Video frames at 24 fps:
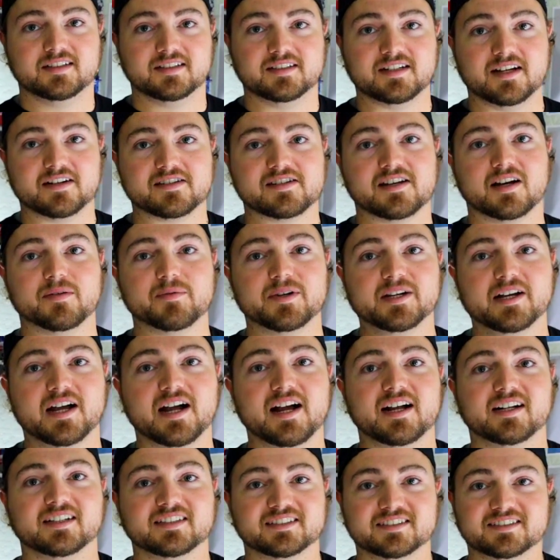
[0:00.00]
Now tell me
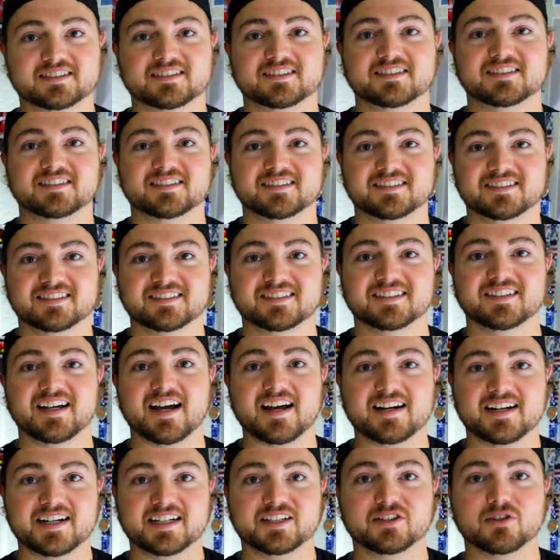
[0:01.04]
that
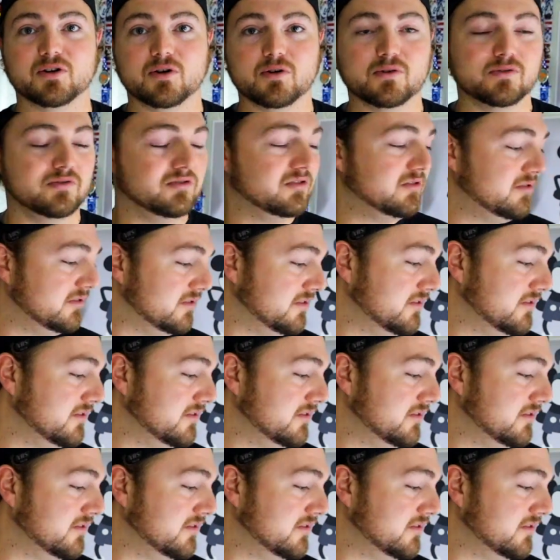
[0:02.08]
ain't gold.